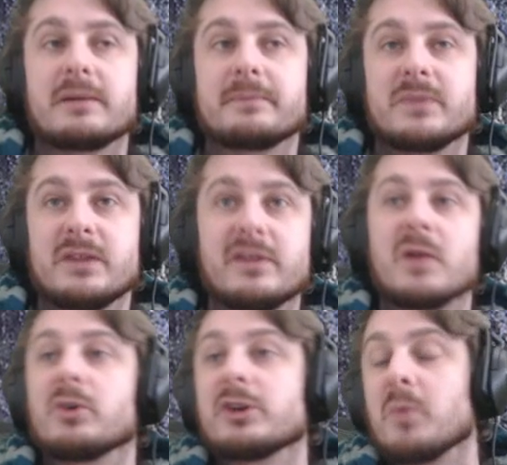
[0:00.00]
if they
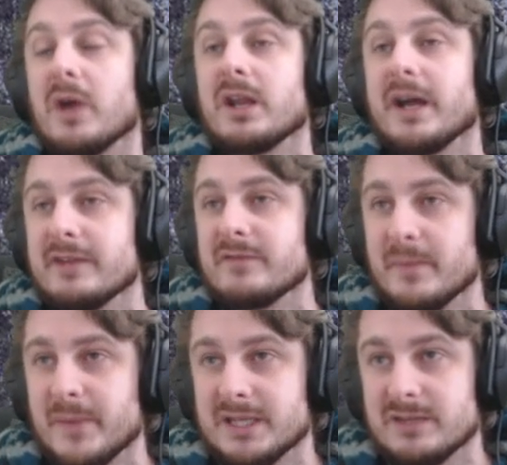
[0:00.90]
wanted one night of
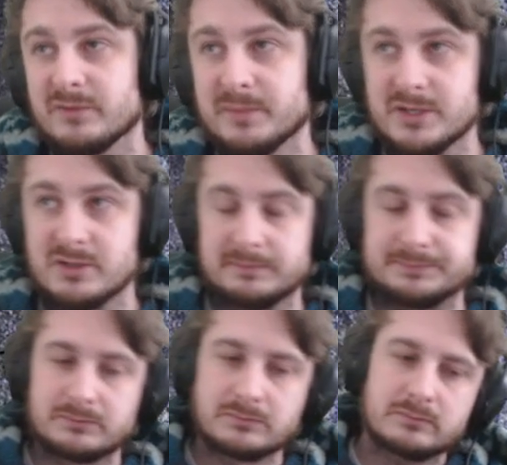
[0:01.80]
empath information.
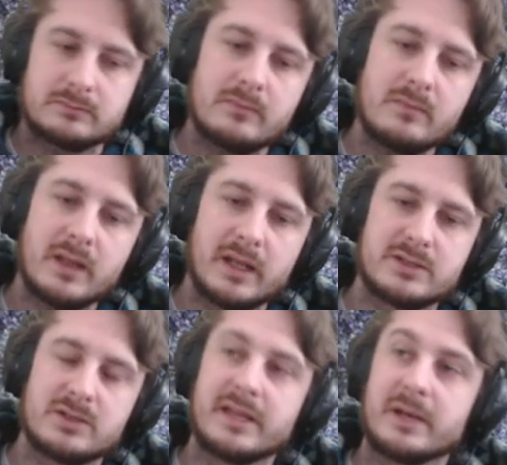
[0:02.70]
And
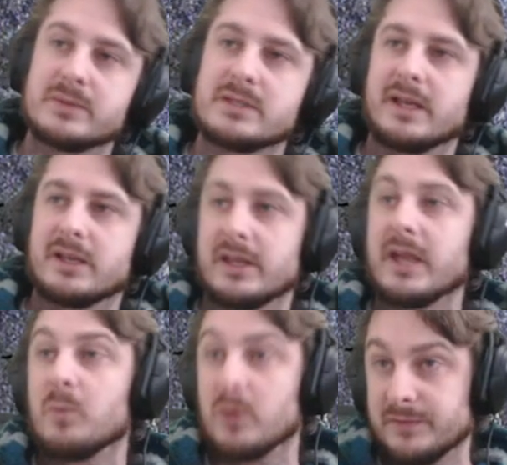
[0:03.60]
so that was like, okay,
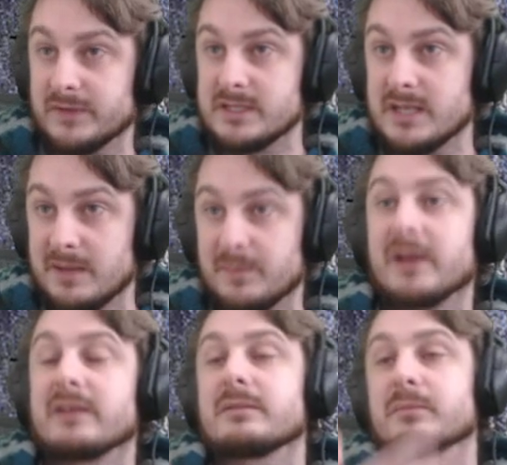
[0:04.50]
what if it's the
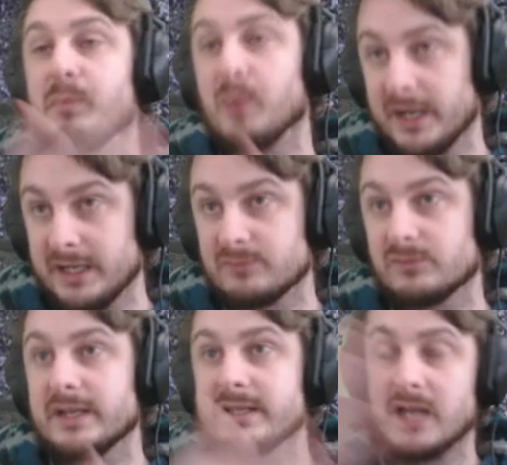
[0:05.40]
empath but it
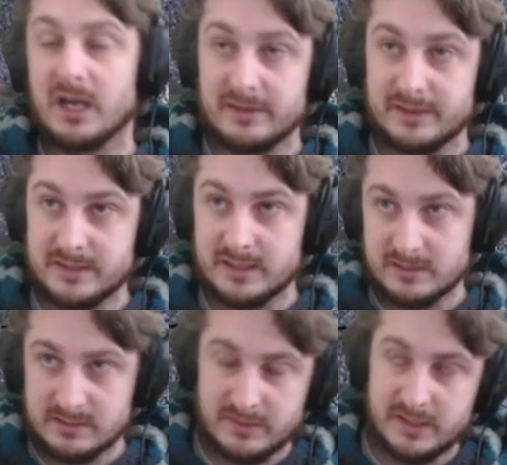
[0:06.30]
reads other
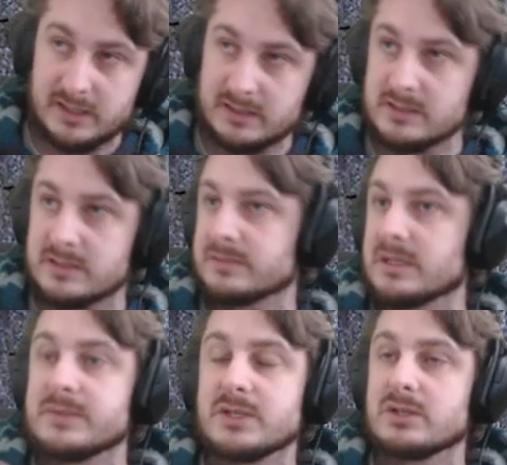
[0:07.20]
things, right? And
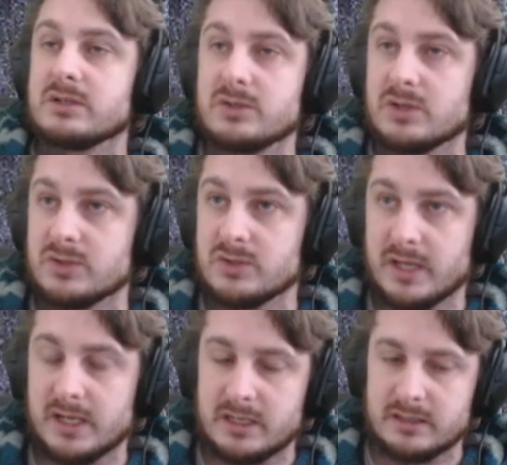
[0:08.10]
sometimes you can do
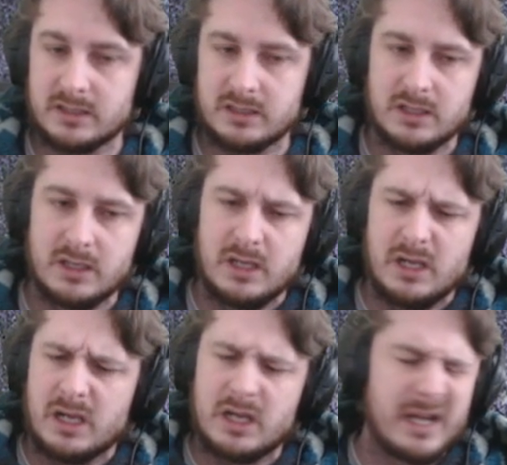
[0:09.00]
that kind of thing.
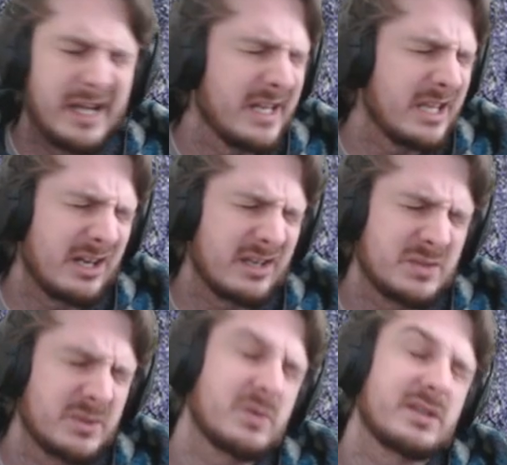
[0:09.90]
I had a character
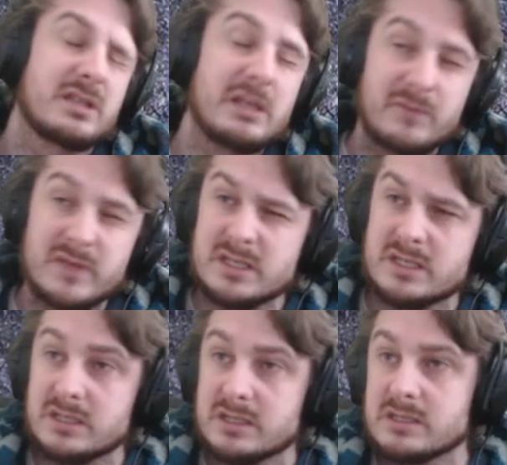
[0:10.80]
which was the
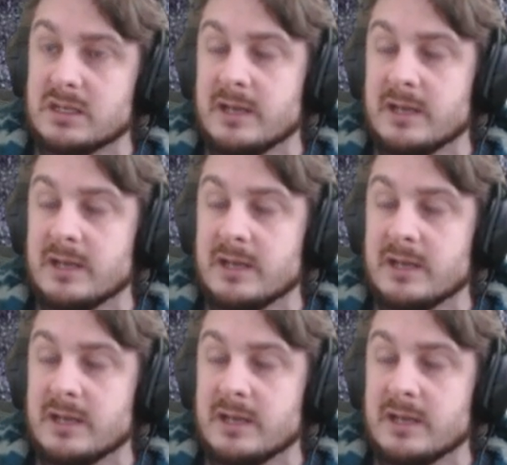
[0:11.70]
physicist,